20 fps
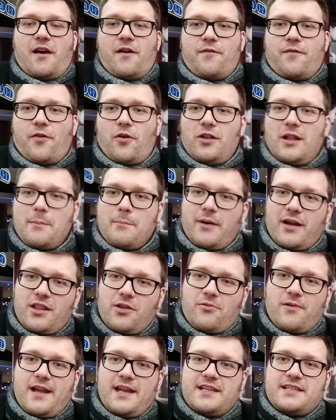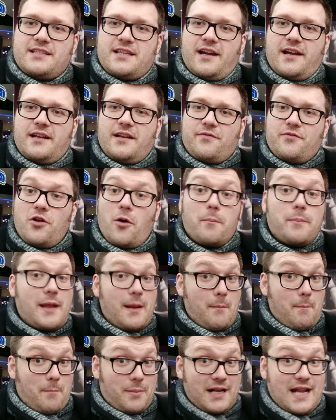falling by the wayside of not
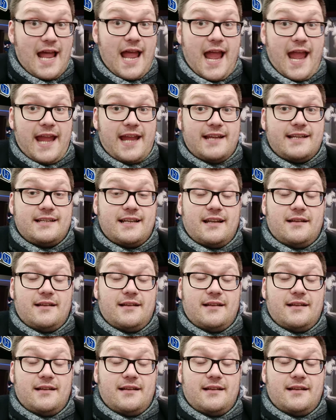being played